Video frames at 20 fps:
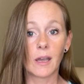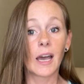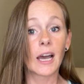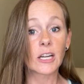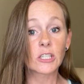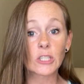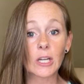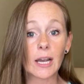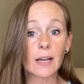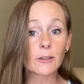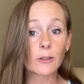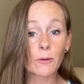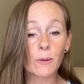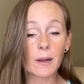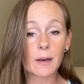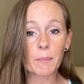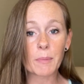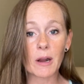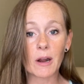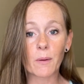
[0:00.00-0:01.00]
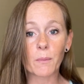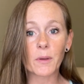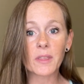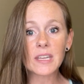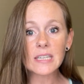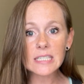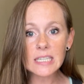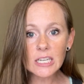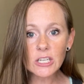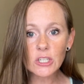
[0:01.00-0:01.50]
A child who had a parent with
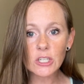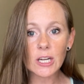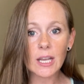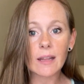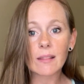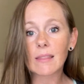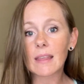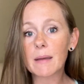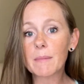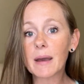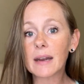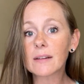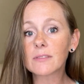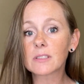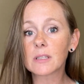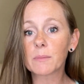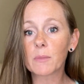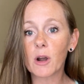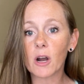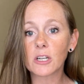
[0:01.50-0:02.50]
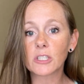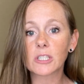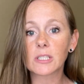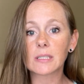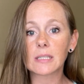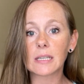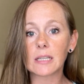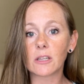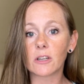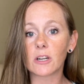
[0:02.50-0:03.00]
addiction, they might have
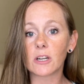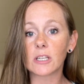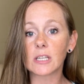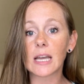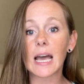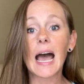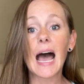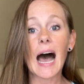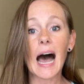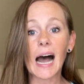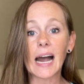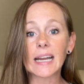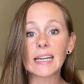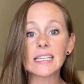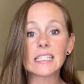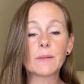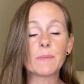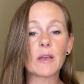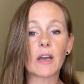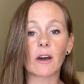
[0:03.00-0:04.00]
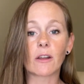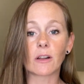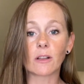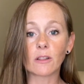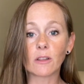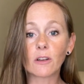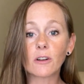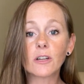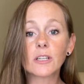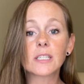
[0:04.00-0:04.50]
subconsciously learned, I need to be on
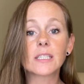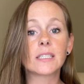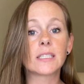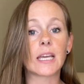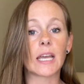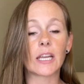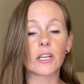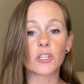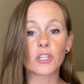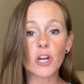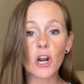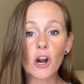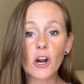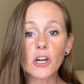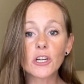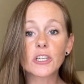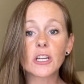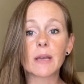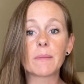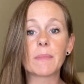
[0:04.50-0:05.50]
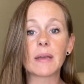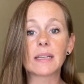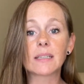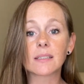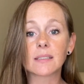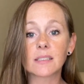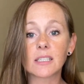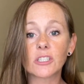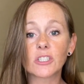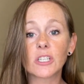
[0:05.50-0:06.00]
alert, take charge, and make
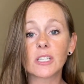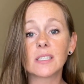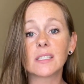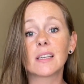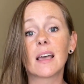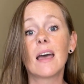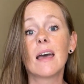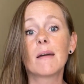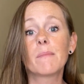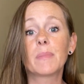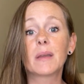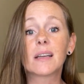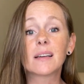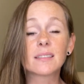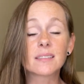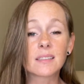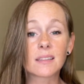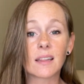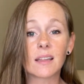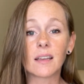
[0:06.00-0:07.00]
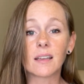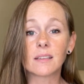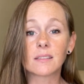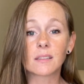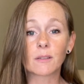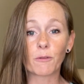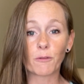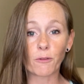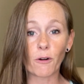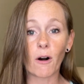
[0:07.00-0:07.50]
decisions because
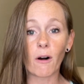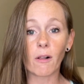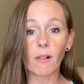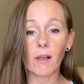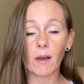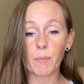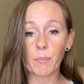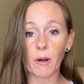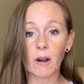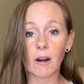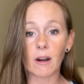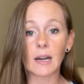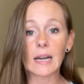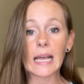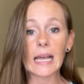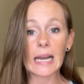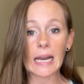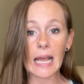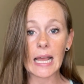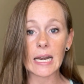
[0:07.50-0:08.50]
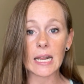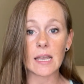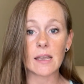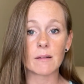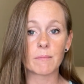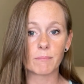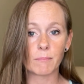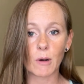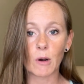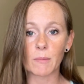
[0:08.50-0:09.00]
things fall apart at
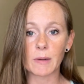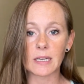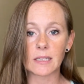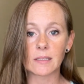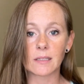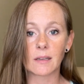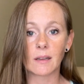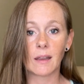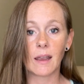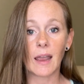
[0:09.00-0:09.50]
any moment.